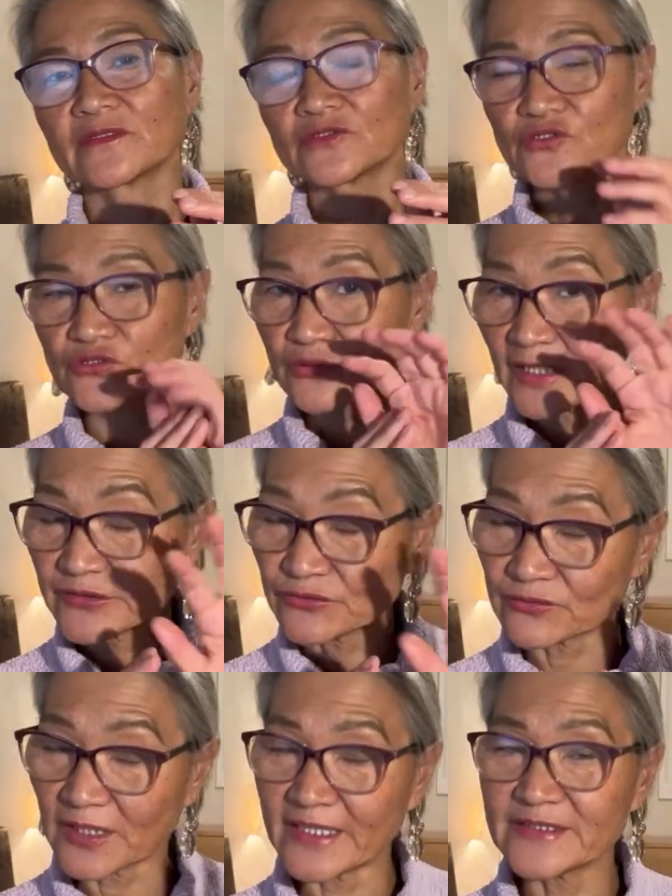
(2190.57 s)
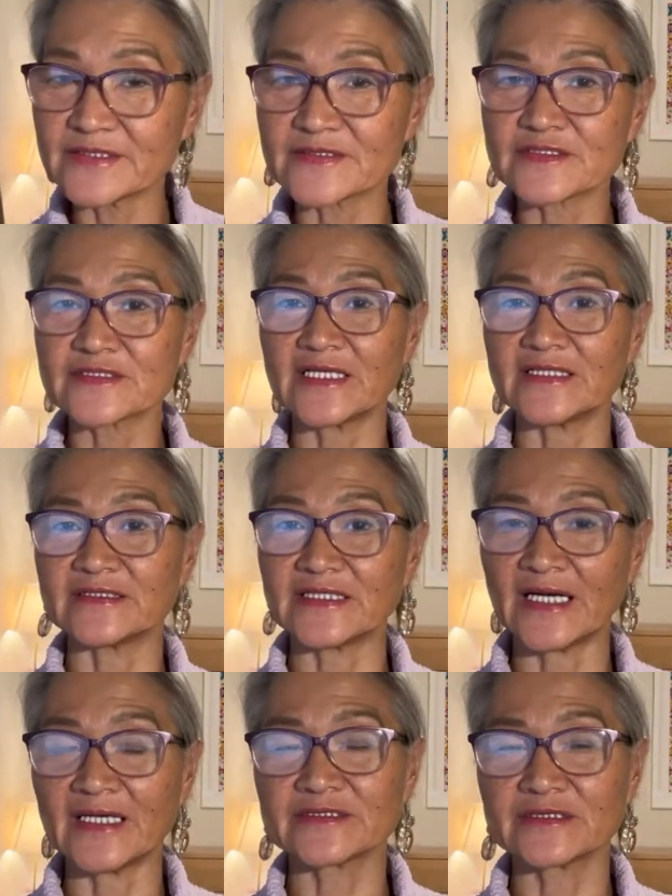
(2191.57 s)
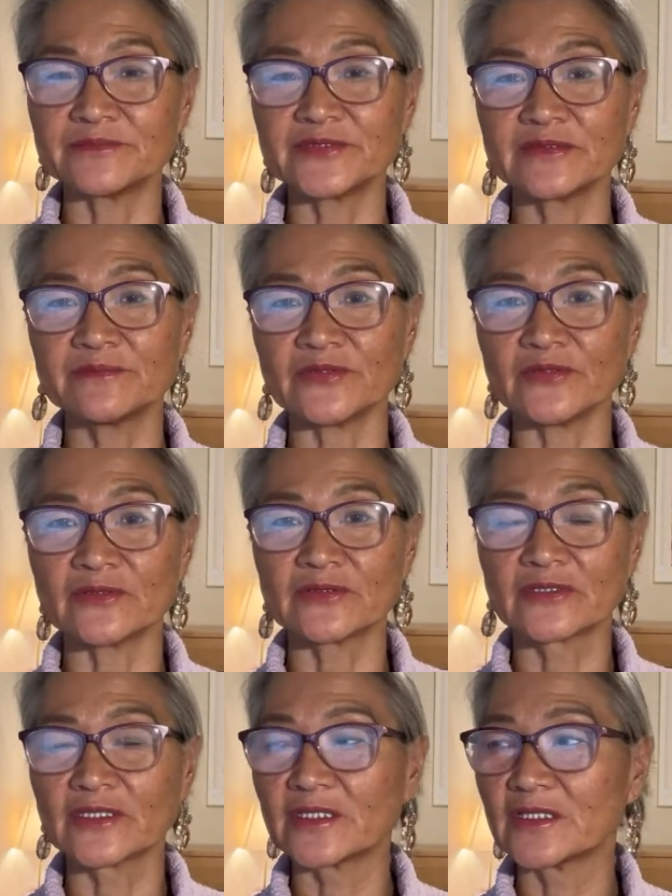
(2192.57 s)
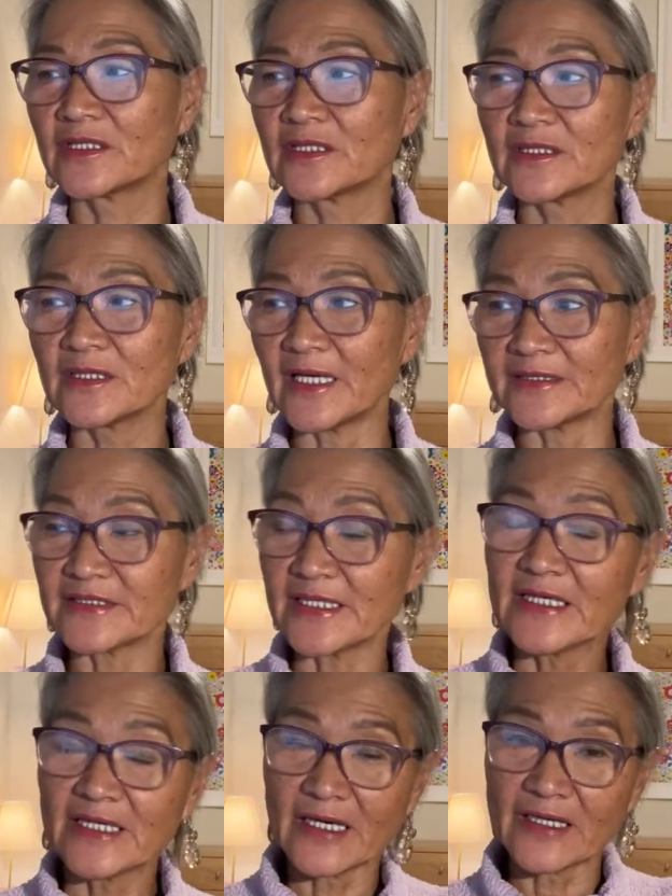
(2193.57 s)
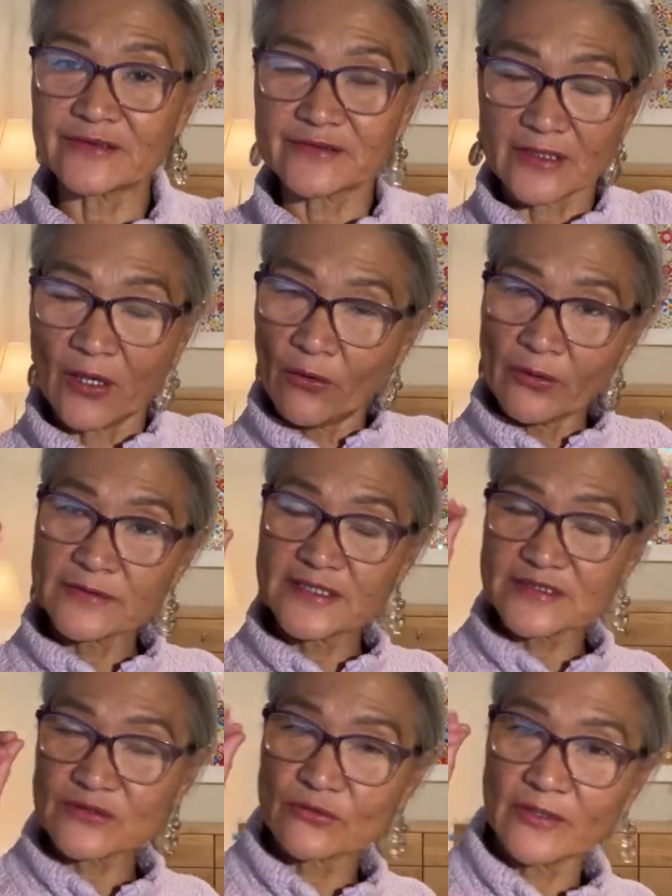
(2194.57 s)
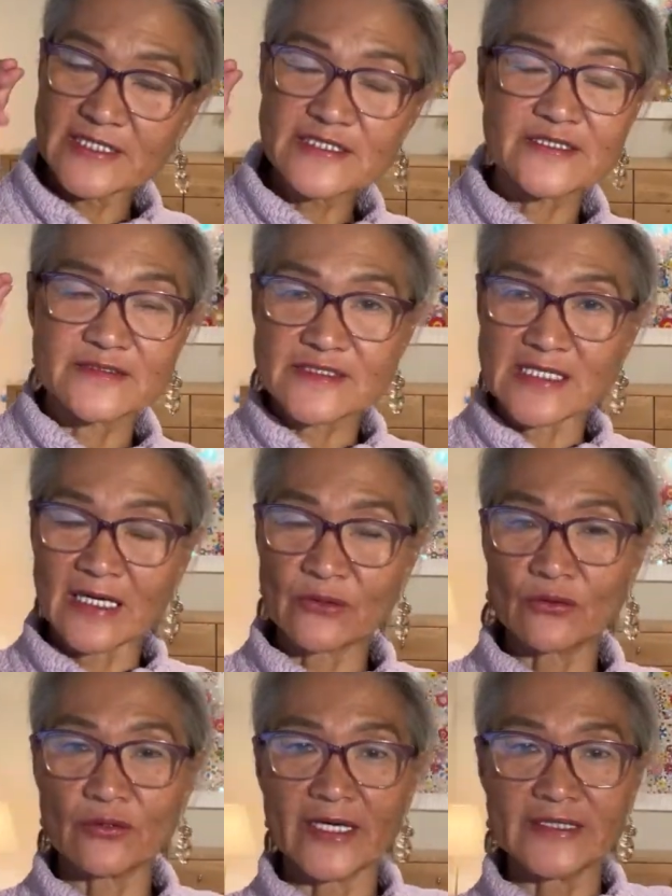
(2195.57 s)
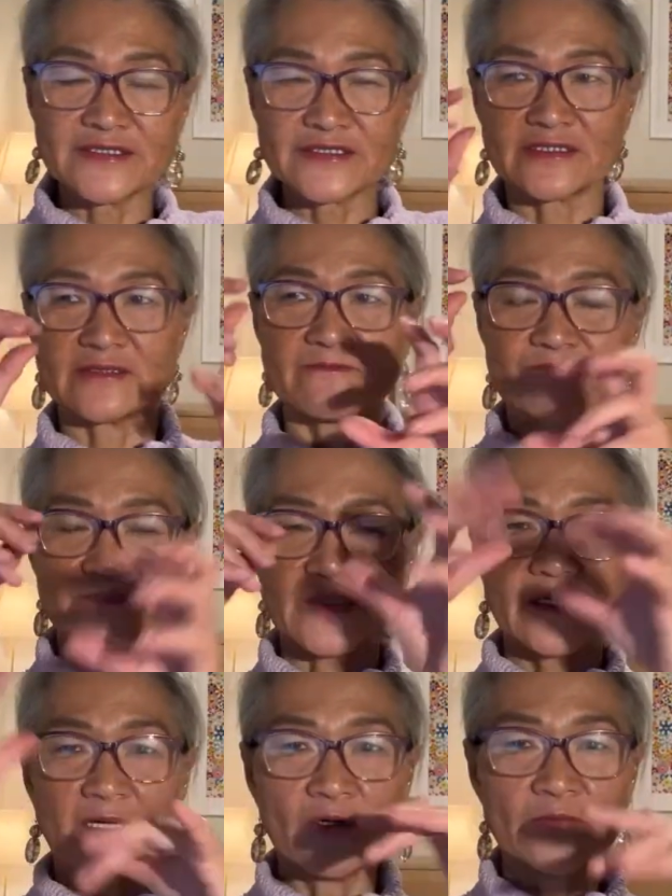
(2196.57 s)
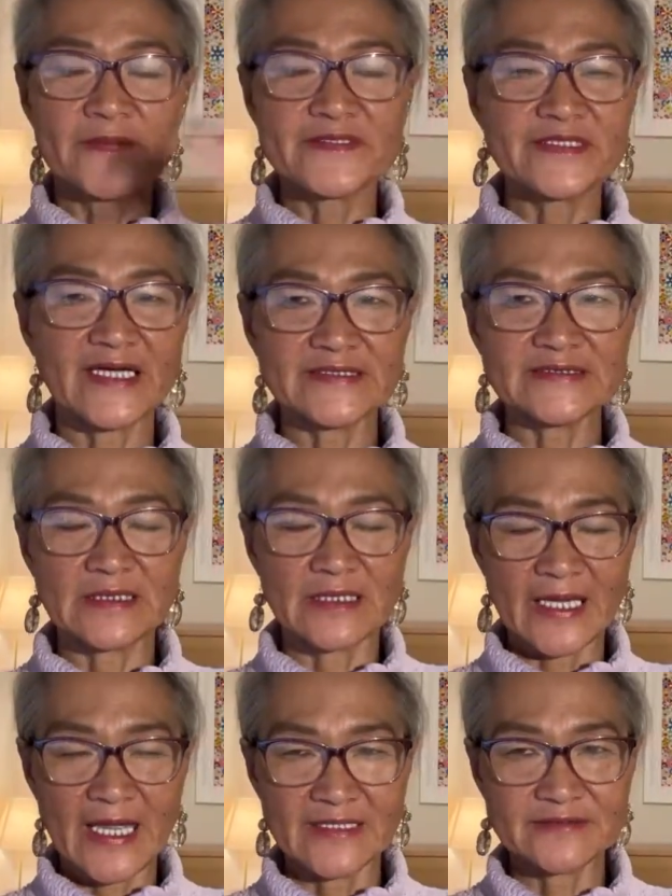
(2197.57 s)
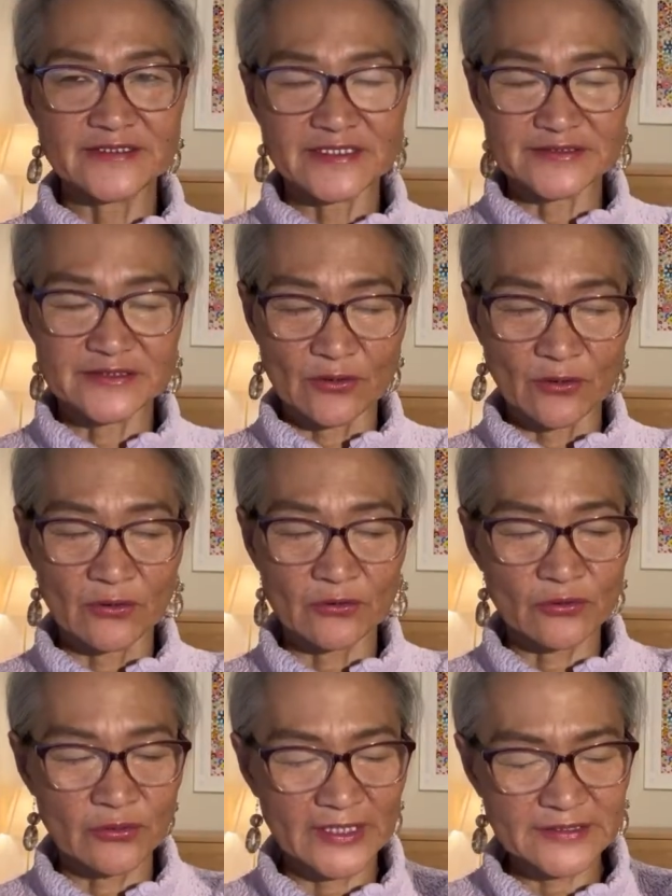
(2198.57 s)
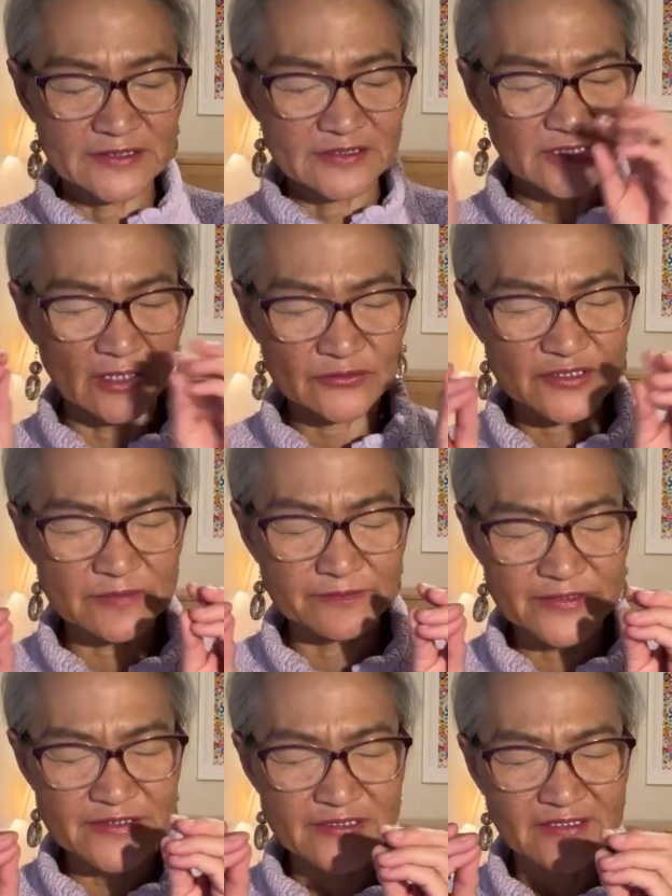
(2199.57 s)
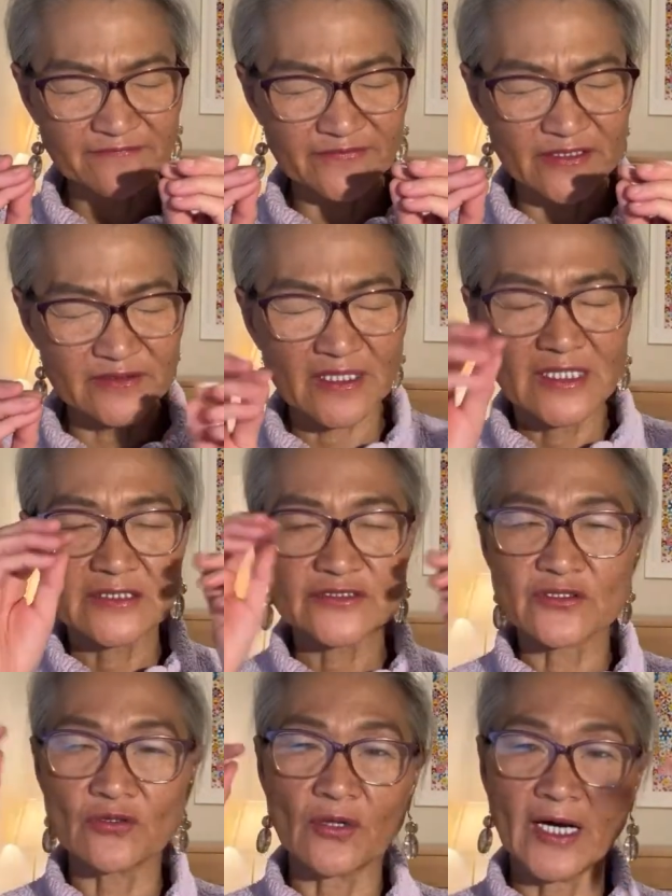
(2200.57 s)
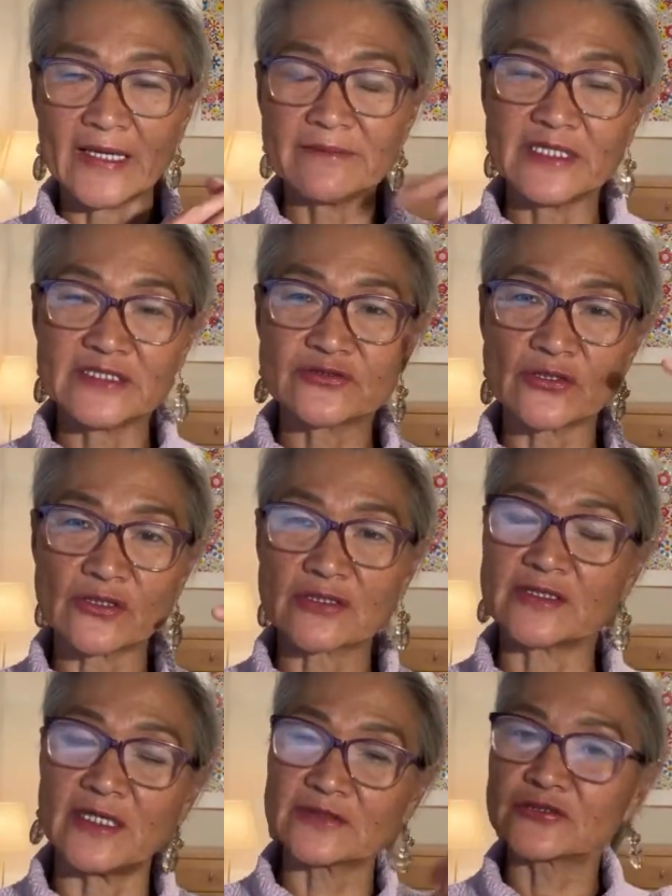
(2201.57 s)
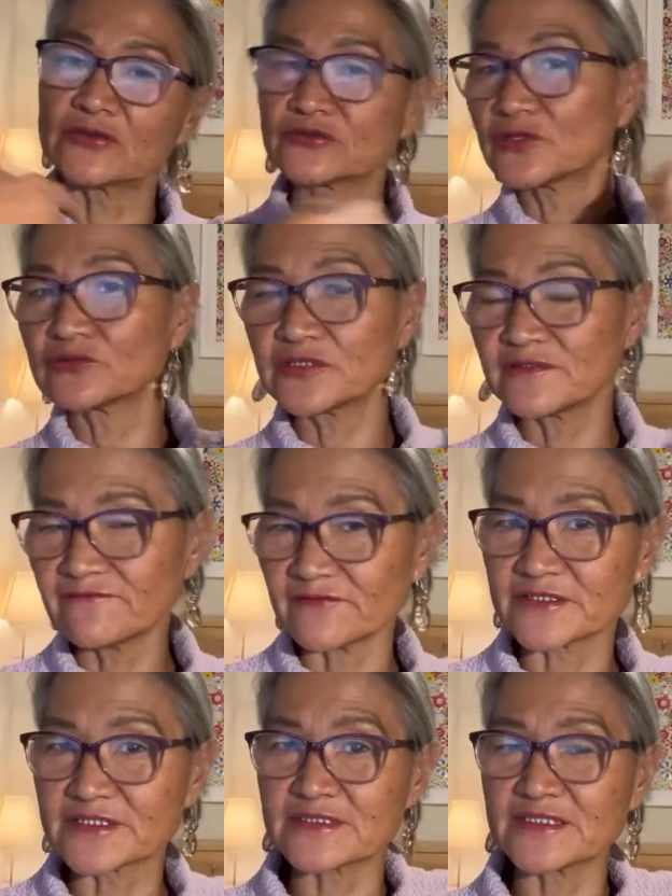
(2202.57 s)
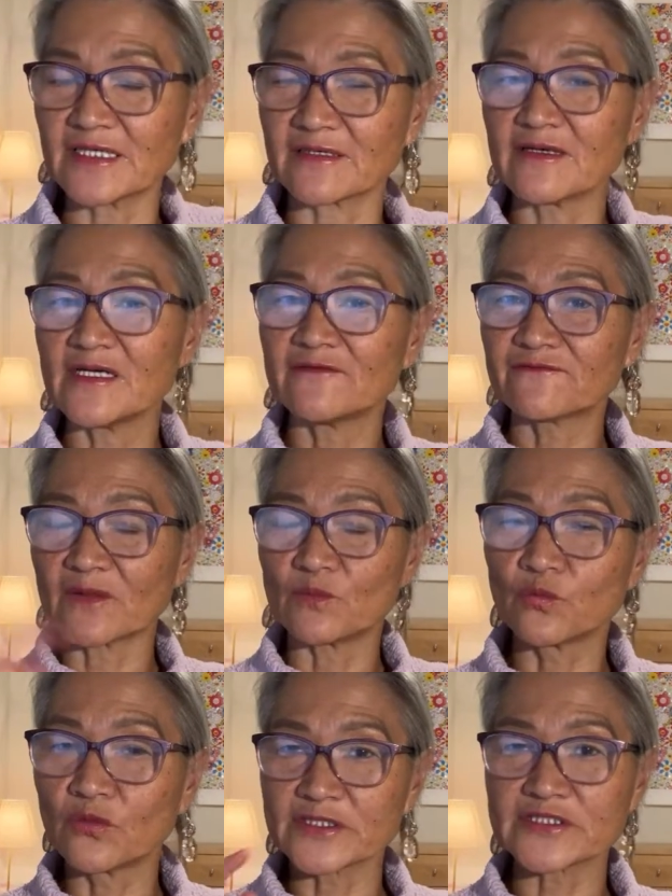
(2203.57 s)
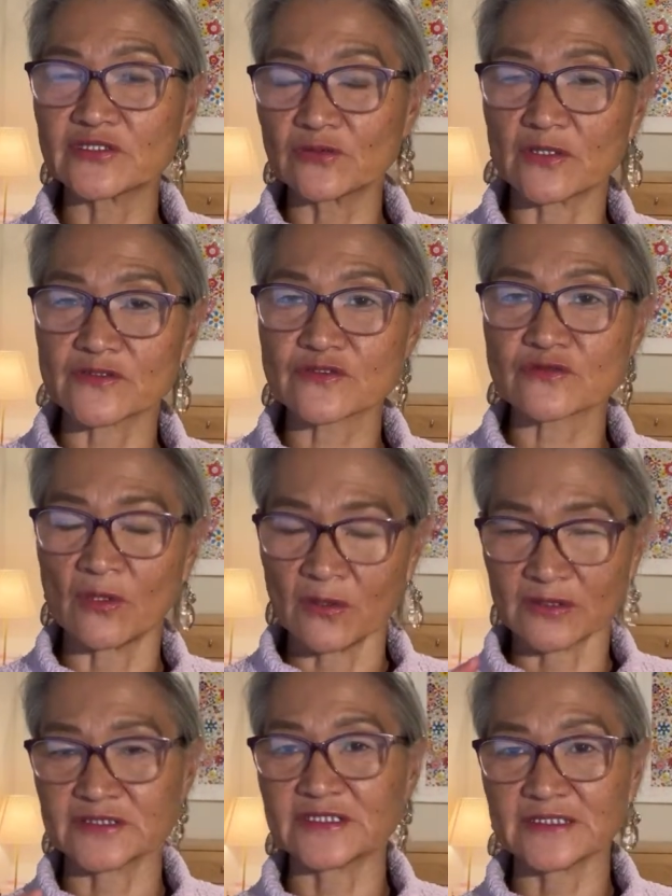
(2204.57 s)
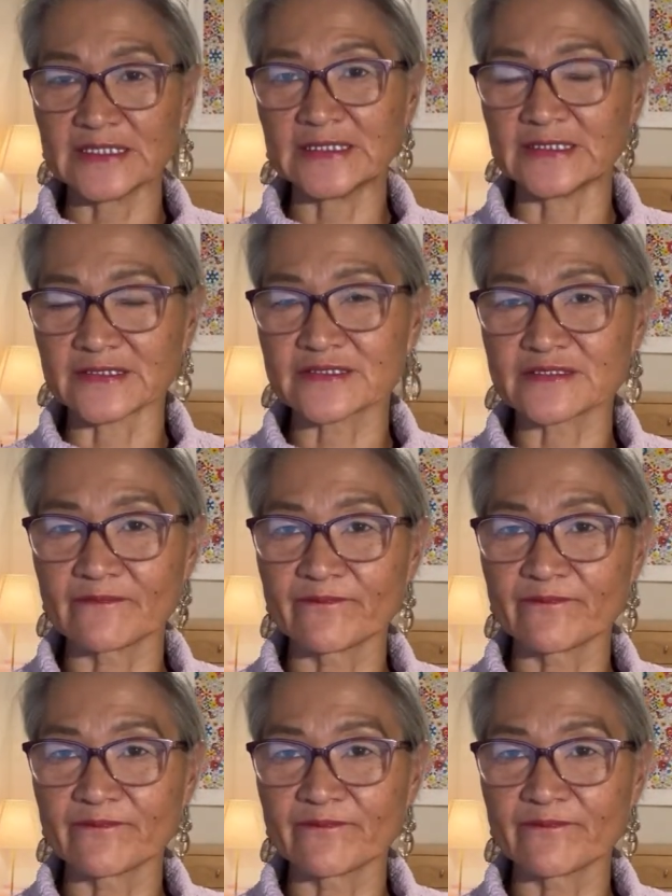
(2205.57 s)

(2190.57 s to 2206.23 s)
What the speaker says: Try to understand the other people. And all these questions are quite open-ended or quite not specific. So I may talk a total different thing from what your thought is.